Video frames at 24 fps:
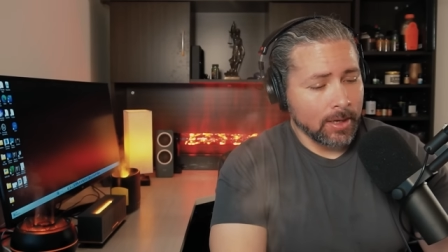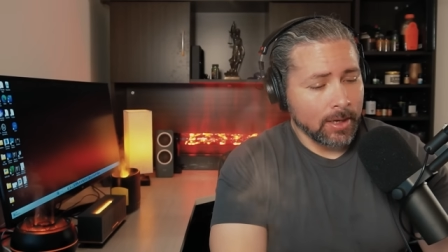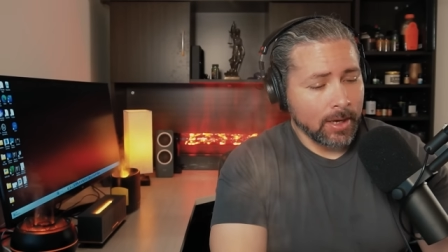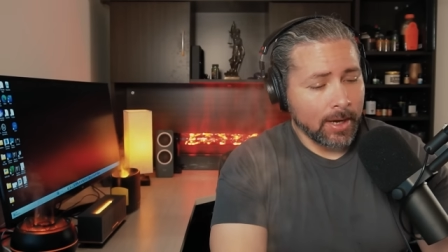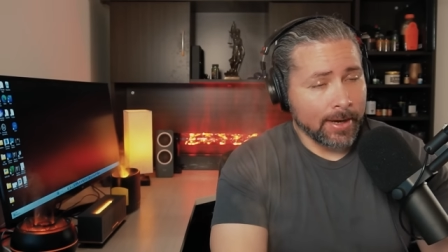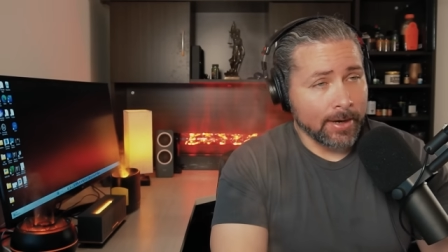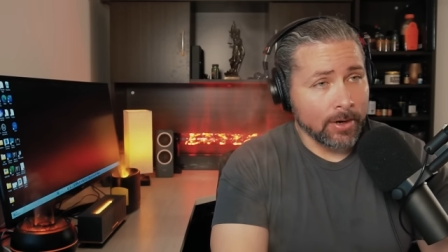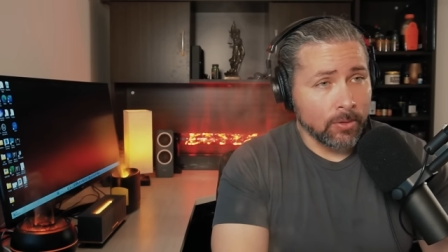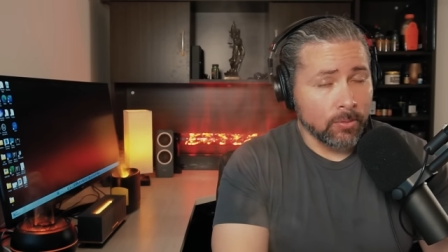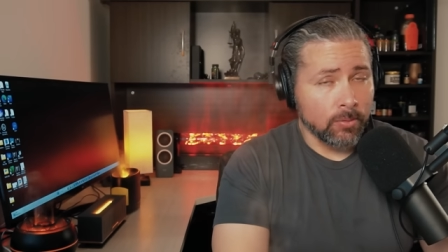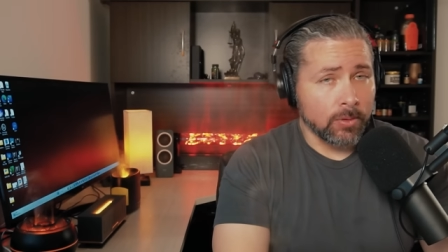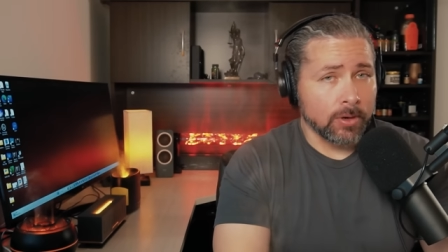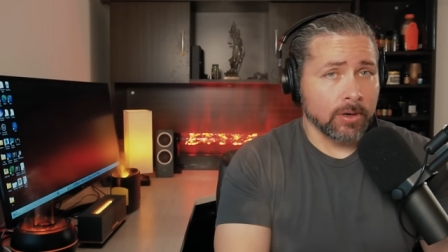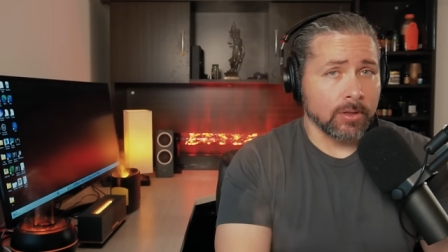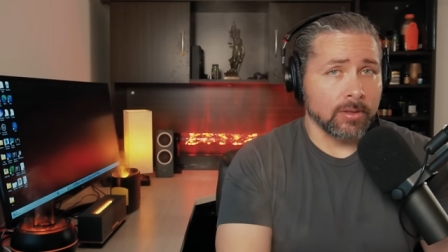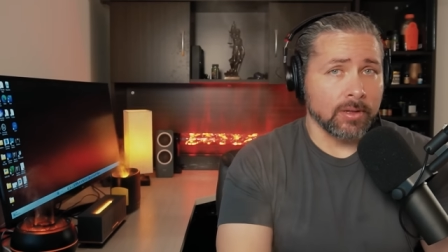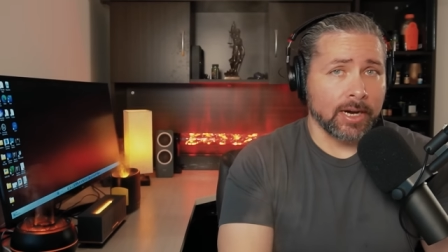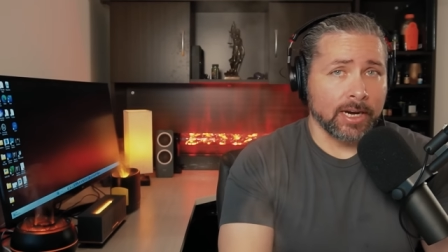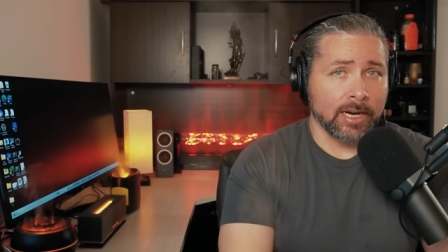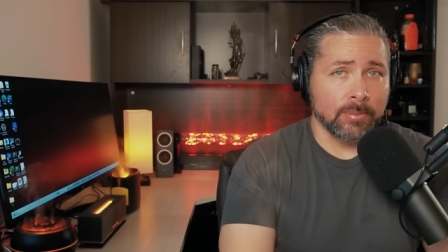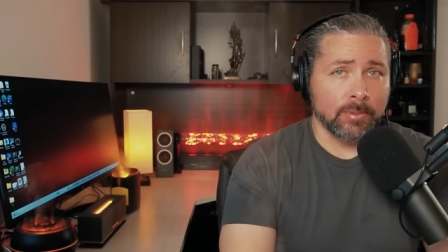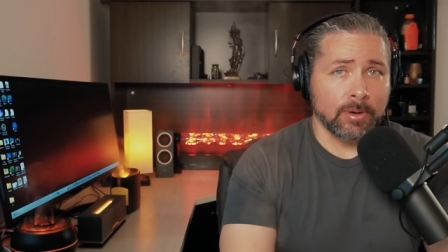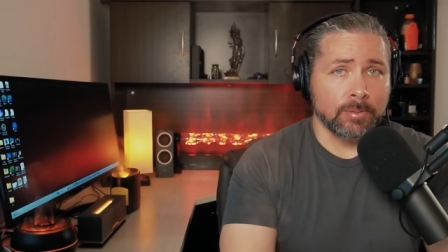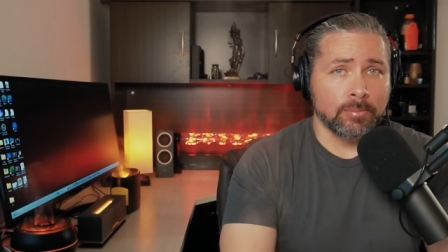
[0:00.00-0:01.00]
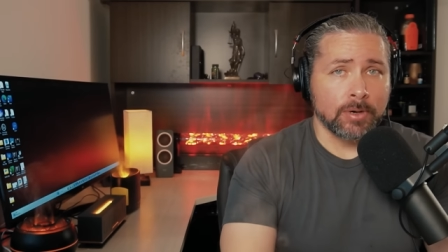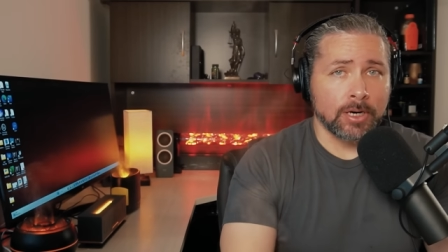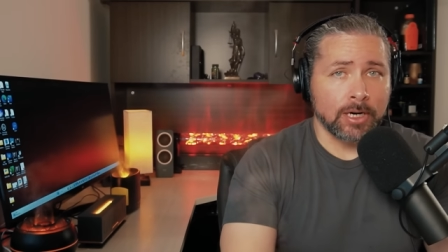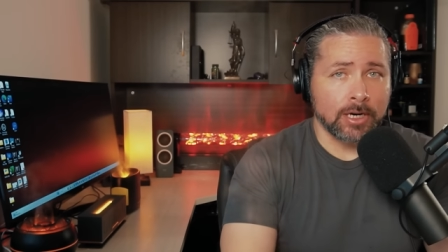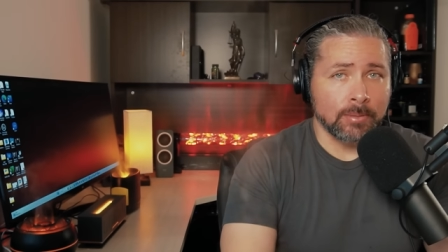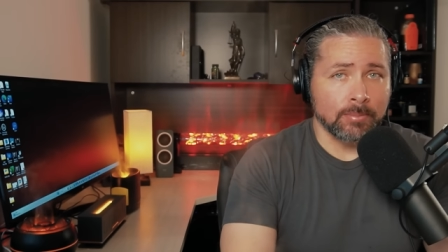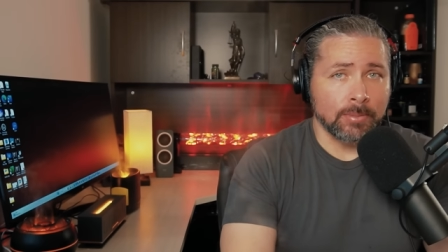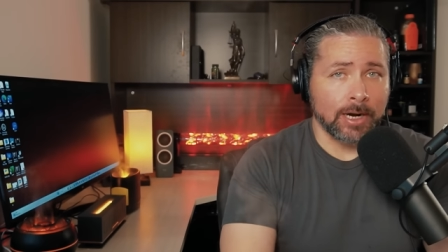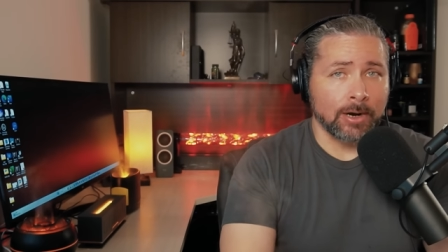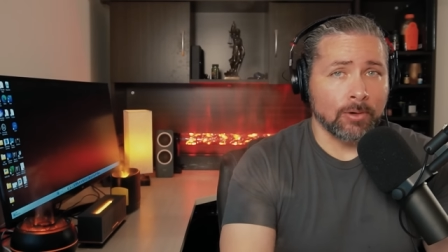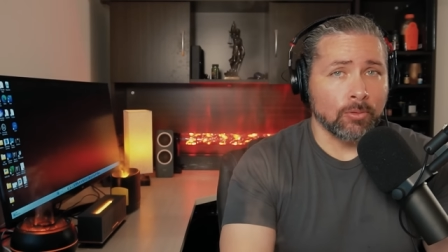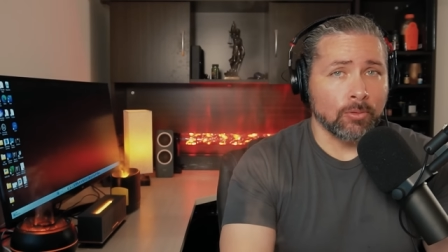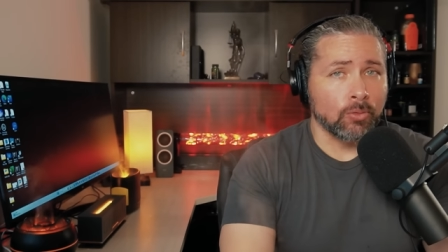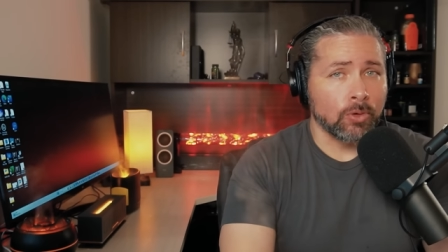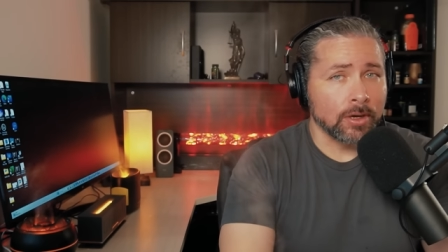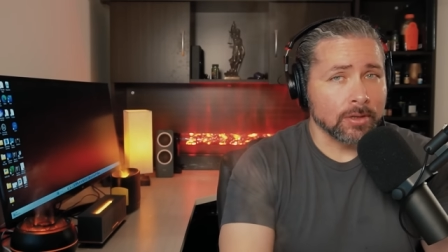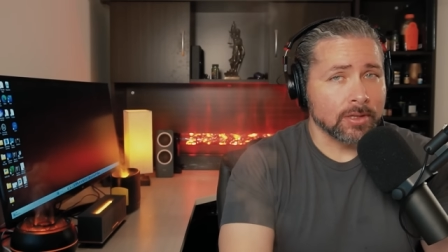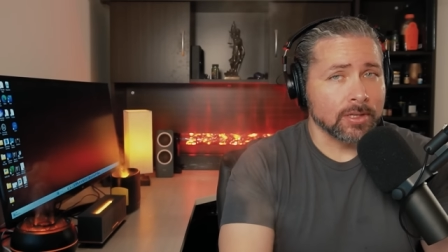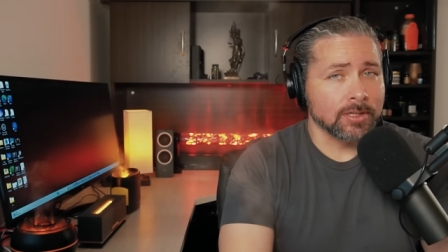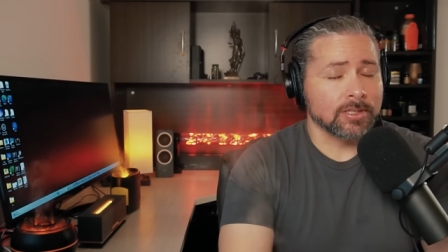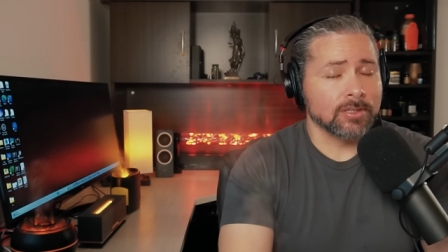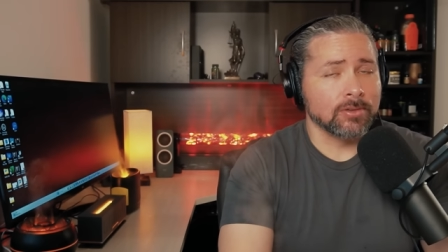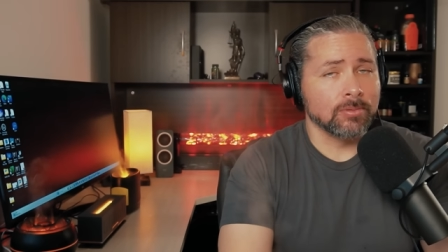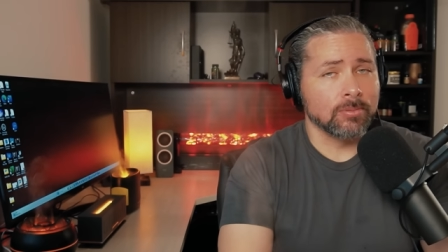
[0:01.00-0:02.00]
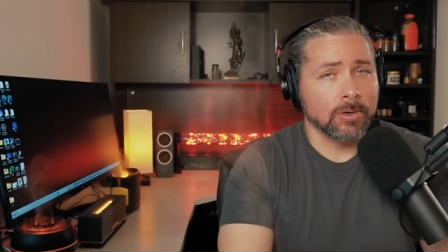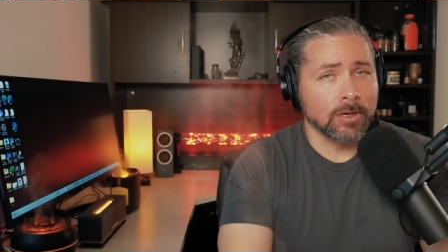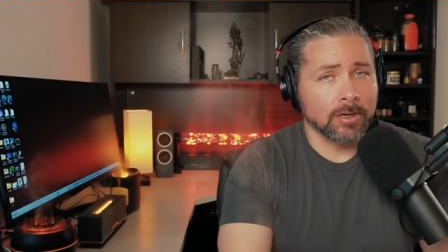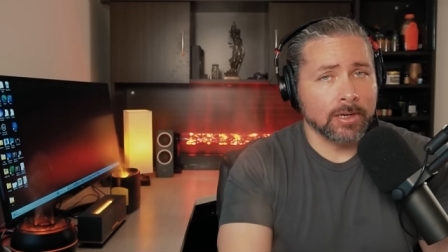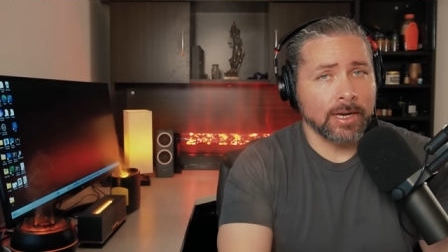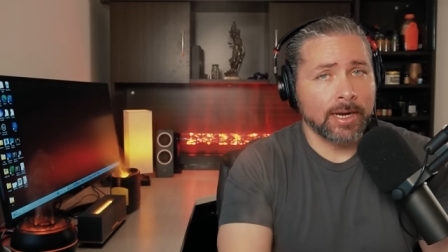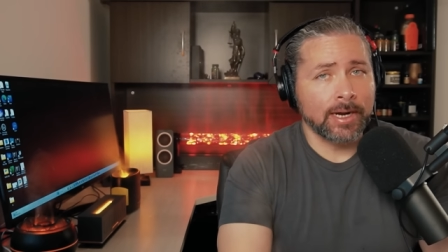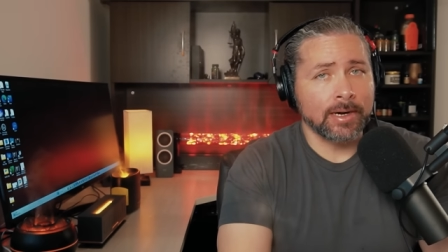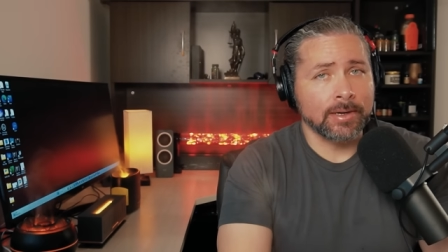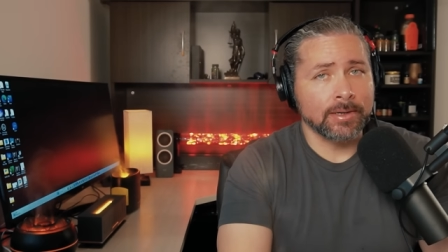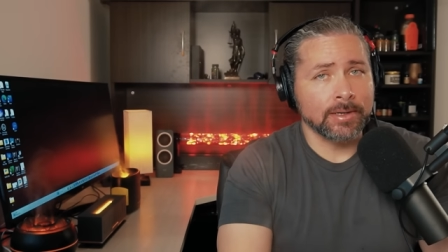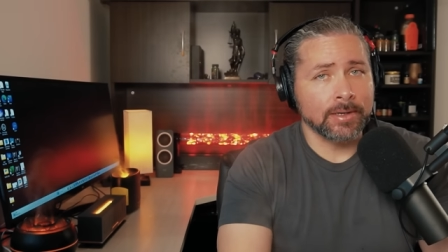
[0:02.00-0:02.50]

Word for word: I don't want to lie to my mom. I want this to work out.